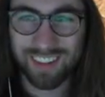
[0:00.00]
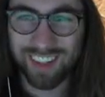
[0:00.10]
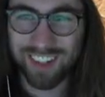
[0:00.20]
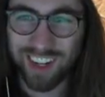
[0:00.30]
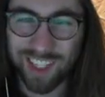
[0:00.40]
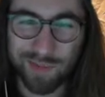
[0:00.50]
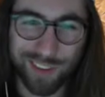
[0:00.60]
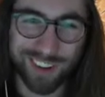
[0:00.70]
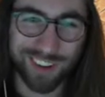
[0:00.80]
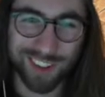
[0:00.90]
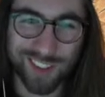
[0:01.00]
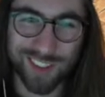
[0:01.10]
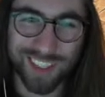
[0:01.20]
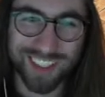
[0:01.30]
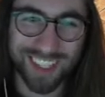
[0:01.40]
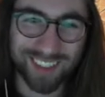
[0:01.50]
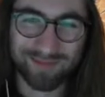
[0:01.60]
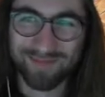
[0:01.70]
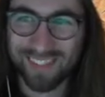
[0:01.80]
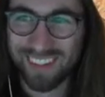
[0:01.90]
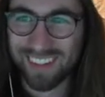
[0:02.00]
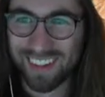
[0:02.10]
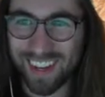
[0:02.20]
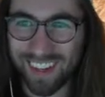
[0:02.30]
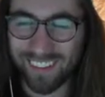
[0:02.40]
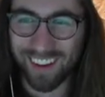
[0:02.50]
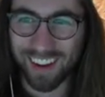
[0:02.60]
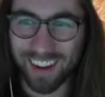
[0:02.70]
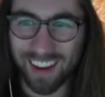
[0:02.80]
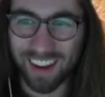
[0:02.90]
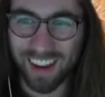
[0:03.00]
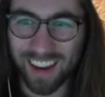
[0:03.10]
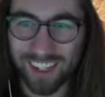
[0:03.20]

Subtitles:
Transporter knows what's up. Anyway, yeah, I